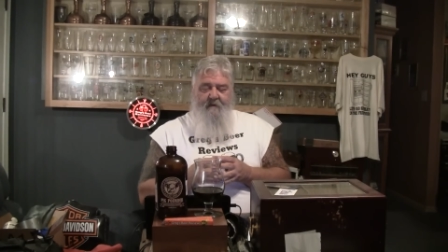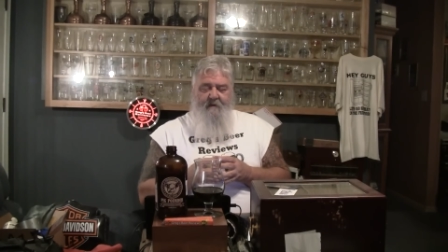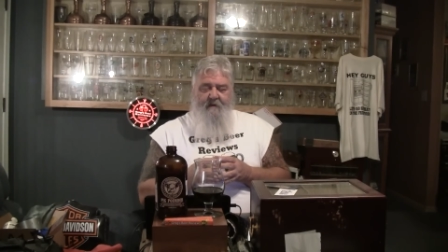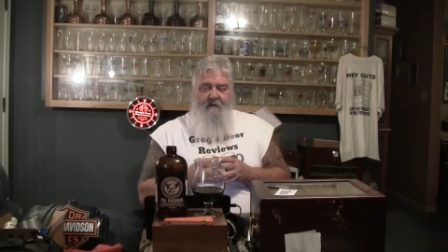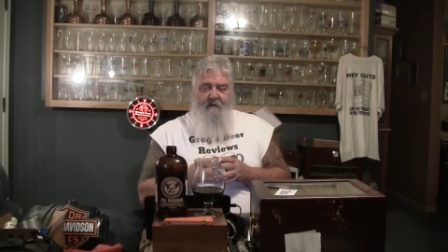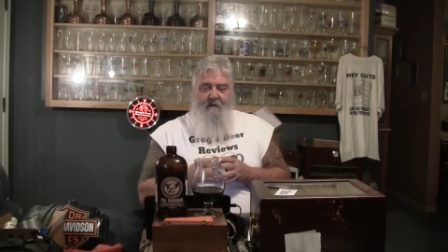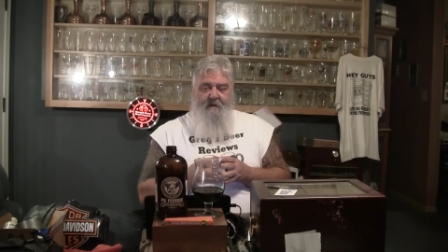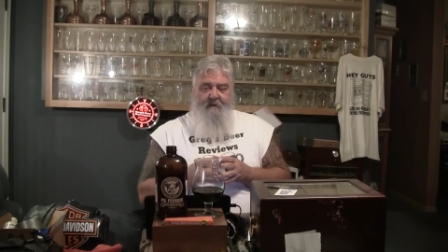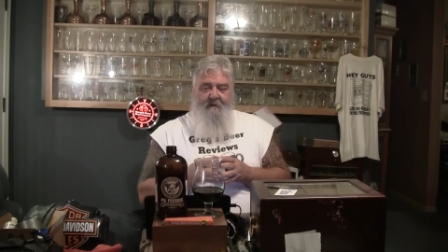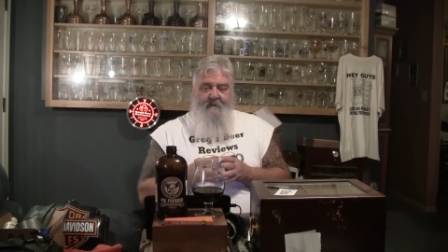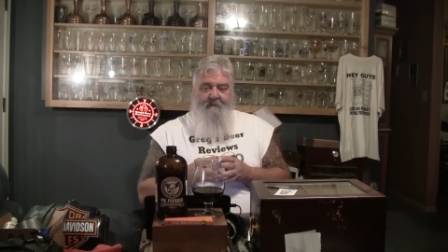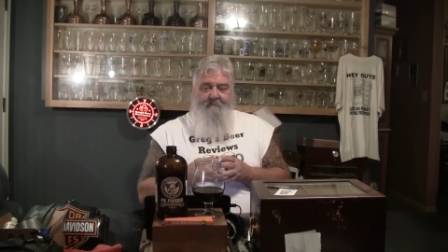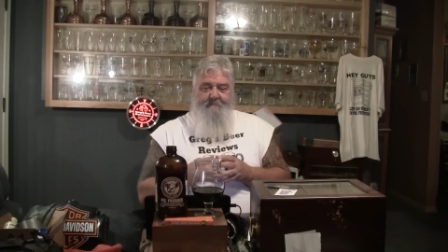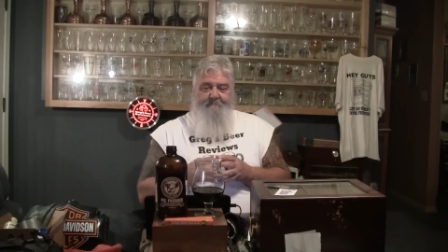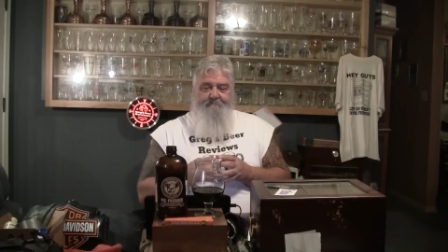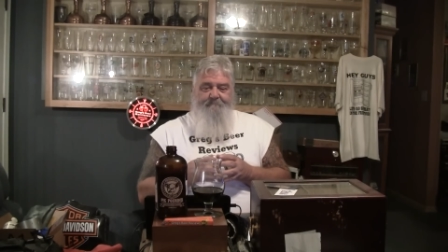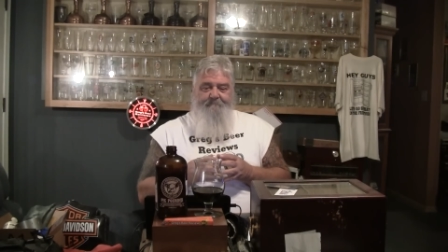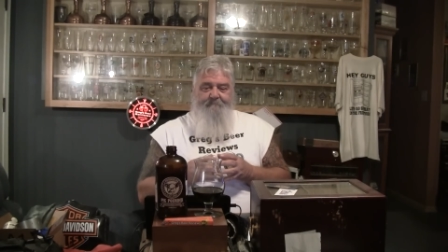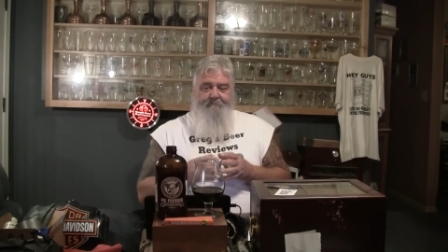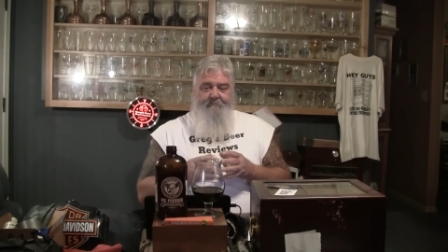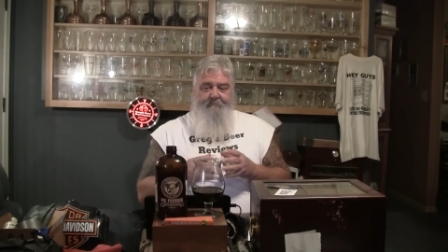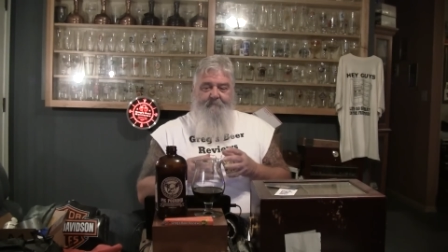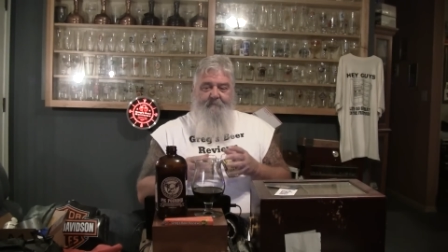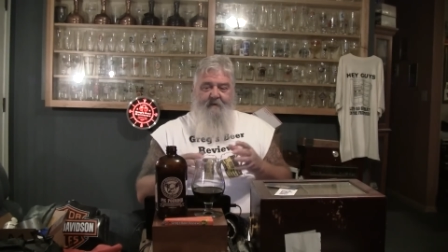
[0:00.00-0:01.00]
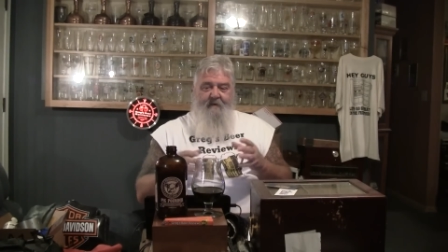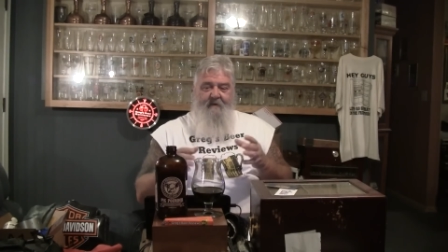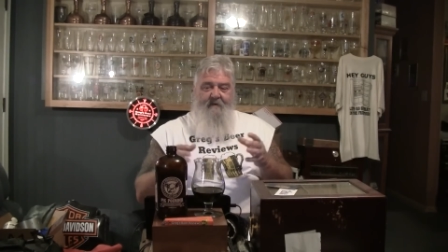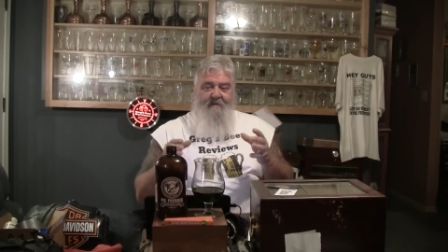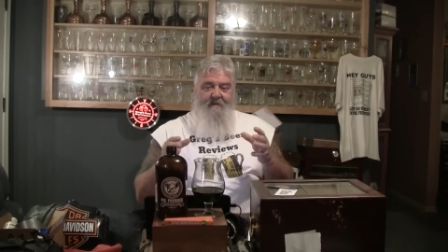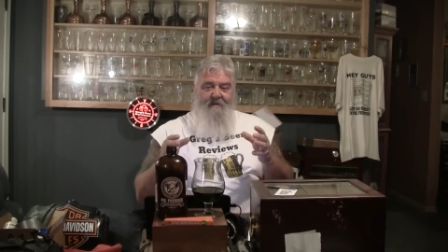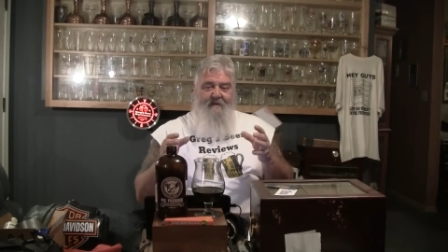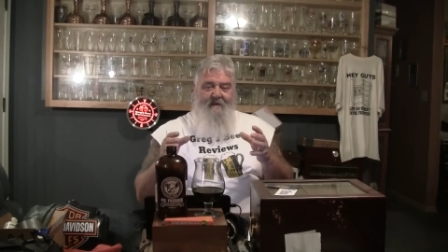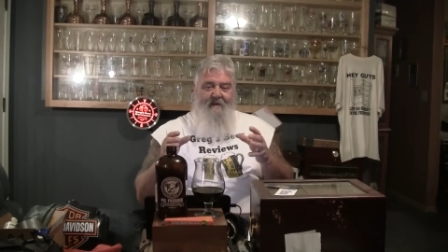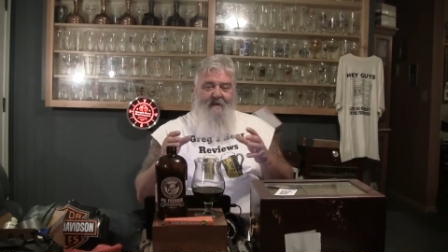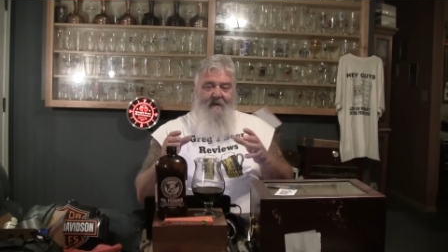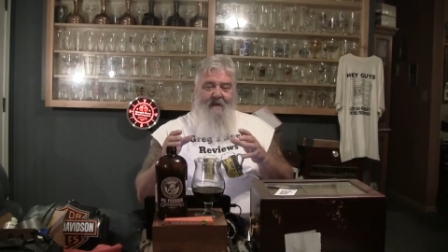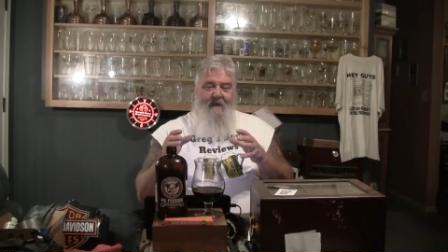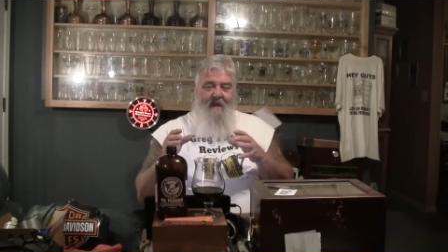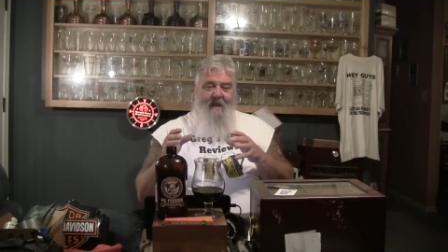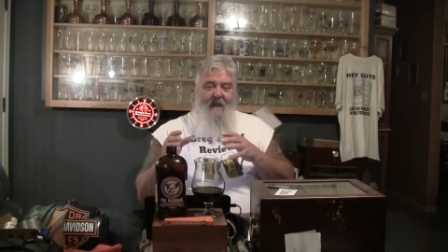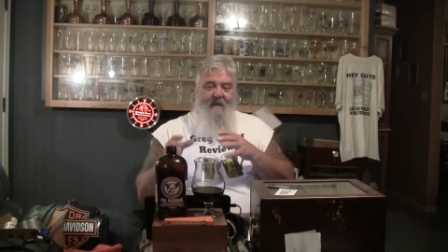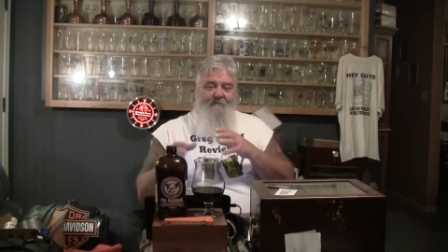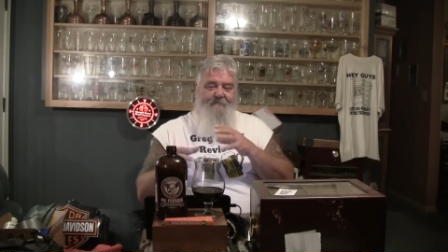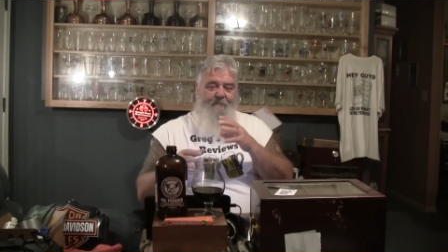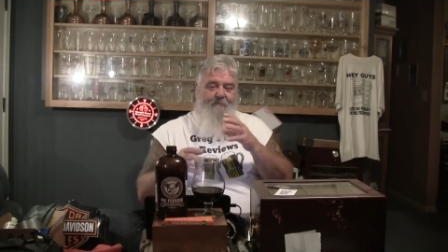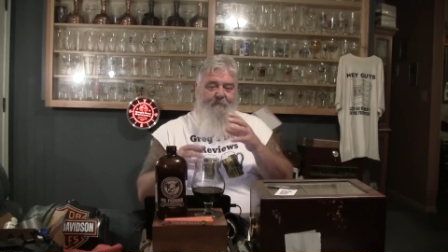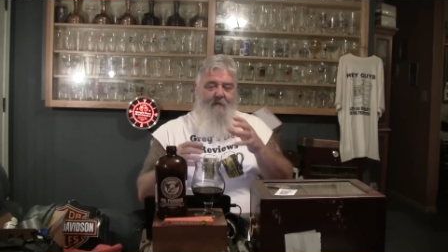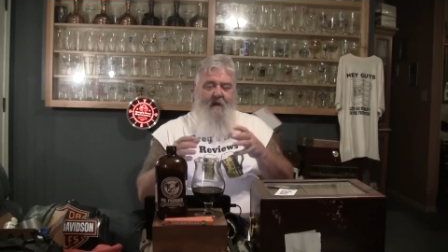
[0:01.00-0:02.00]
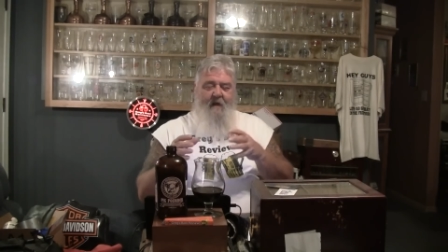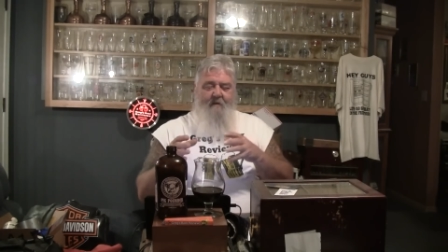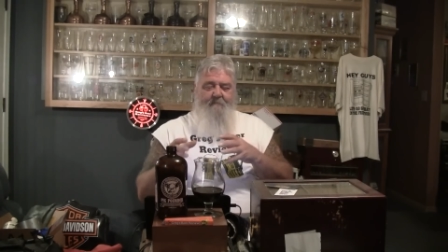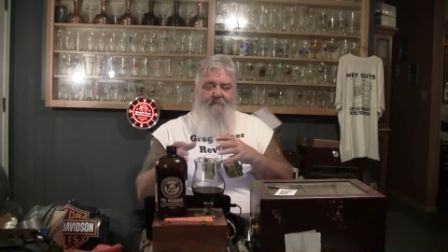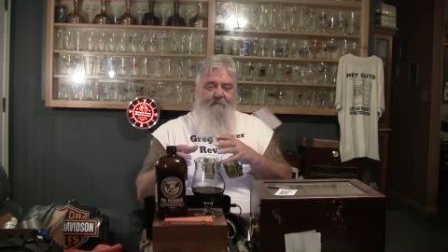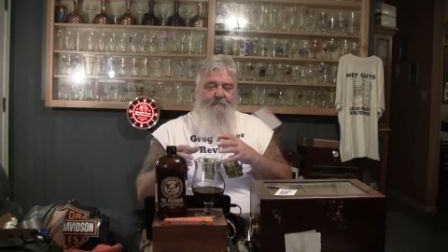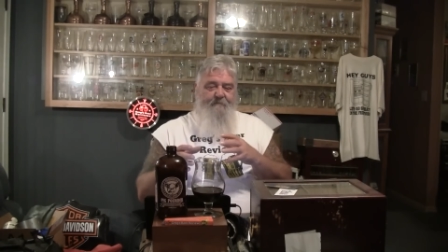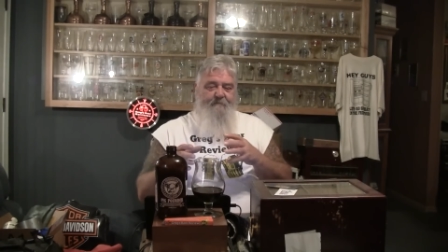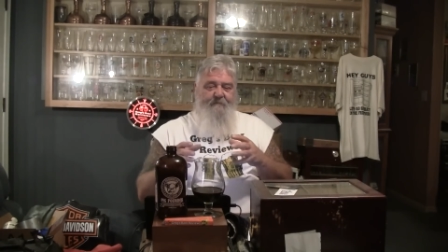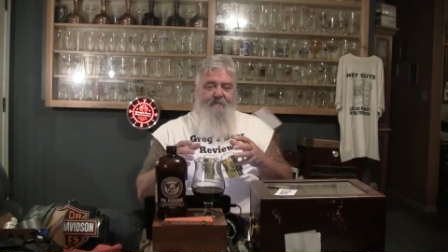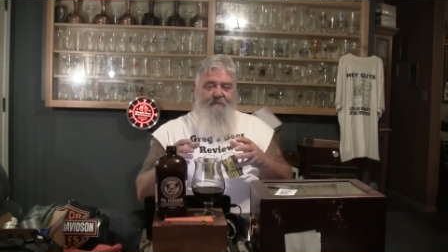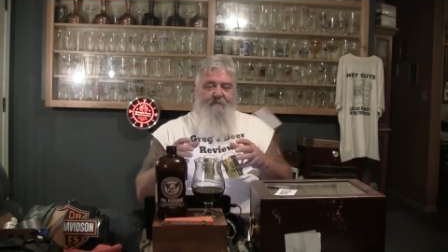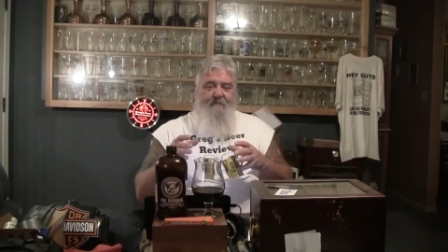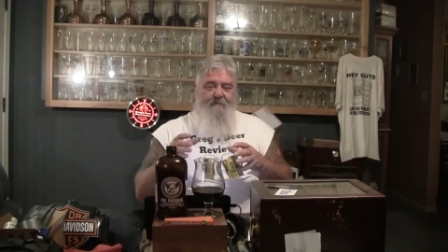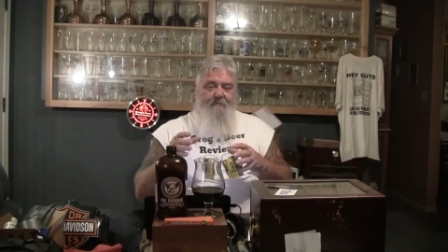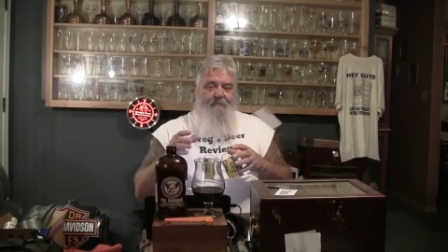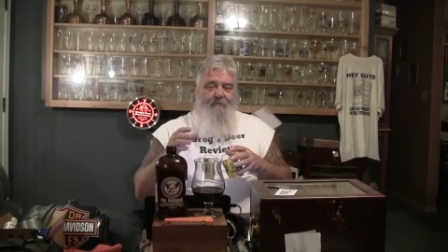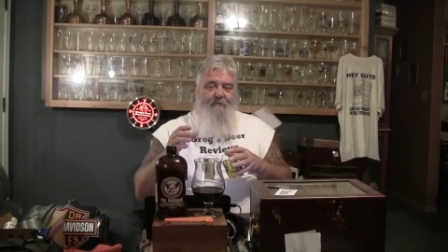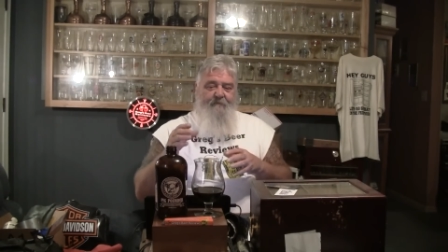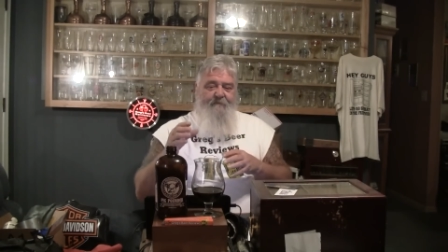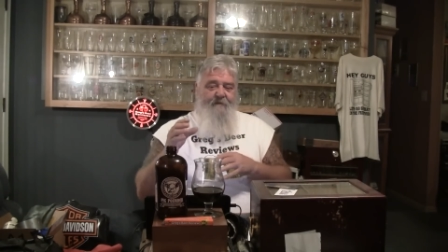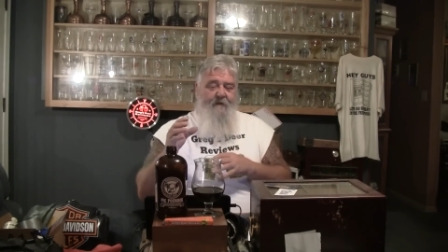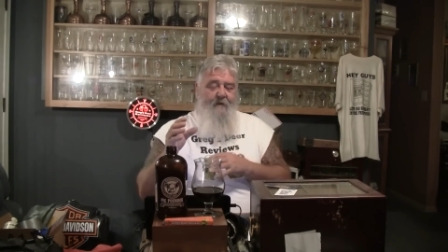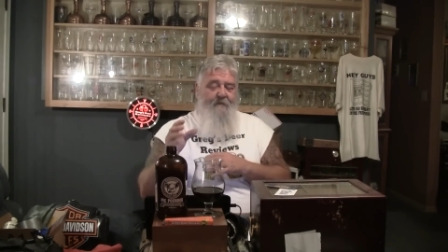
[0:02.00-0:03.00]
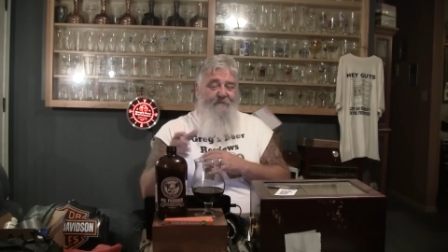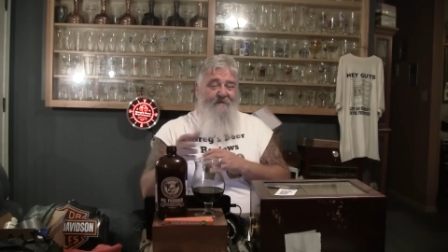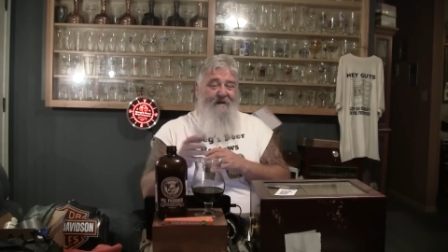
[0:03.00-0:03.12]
Uh, but I have a problem with no